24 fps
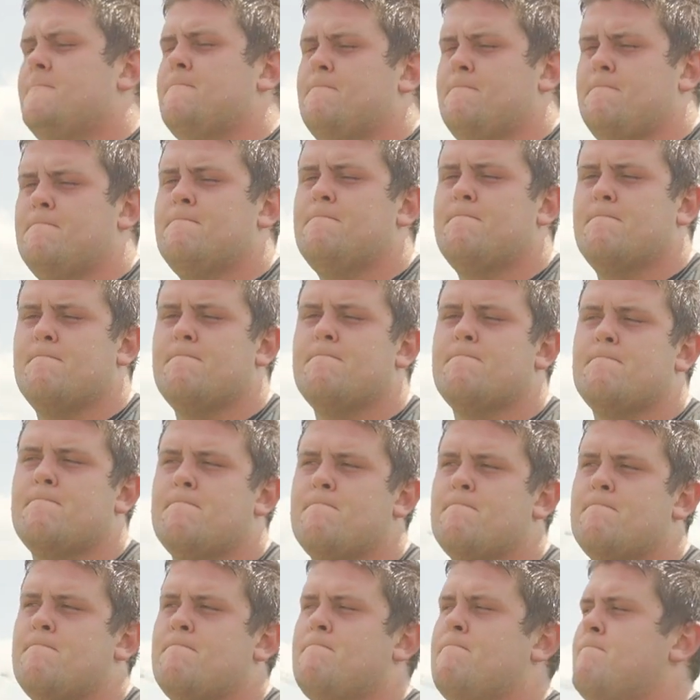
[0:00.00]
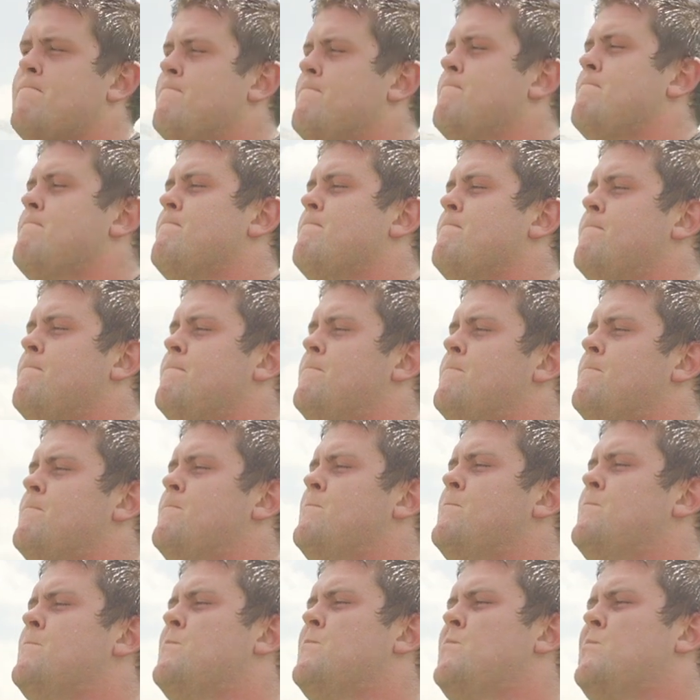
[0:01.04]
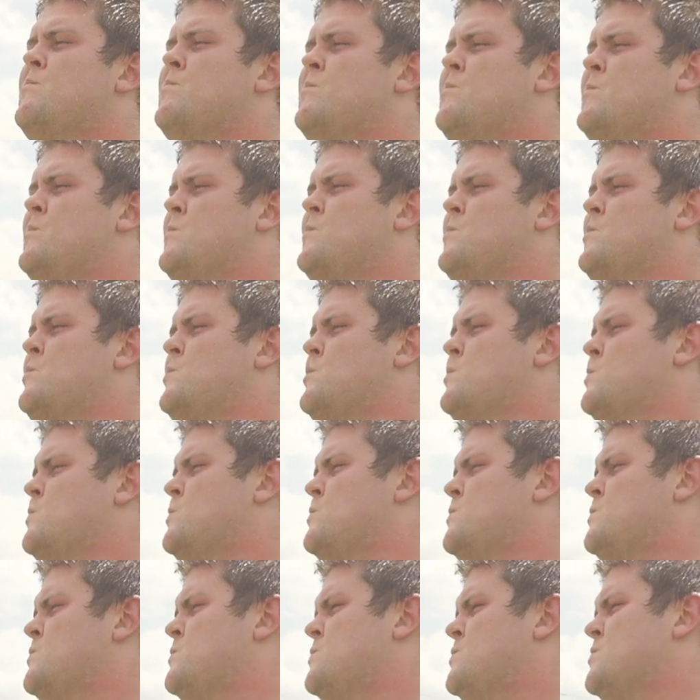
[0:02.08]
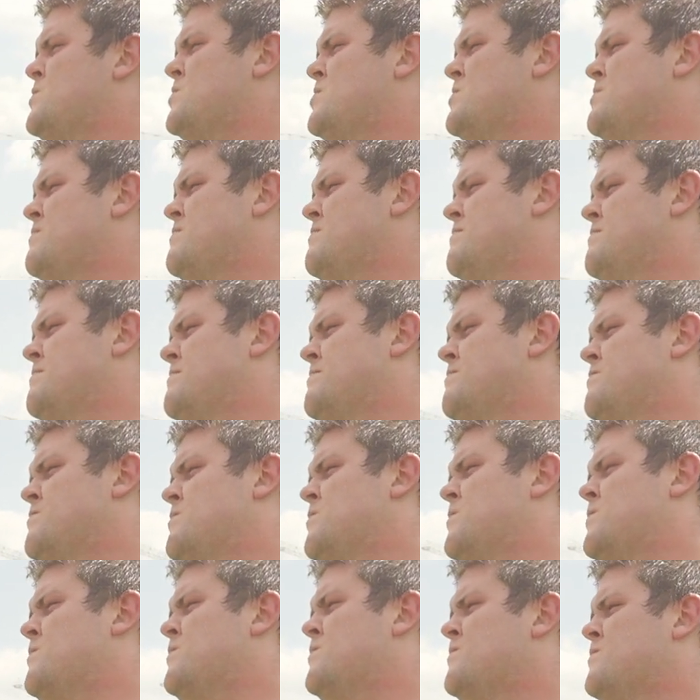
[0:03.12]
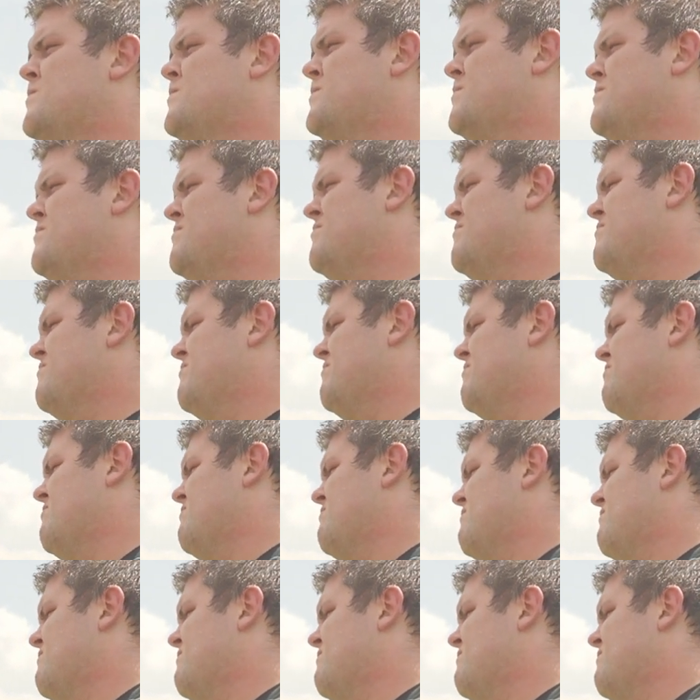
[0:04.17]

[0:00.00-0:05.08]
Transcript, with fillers: You guys feel like you've handled the heat better than, than past camps, and you've been here a while.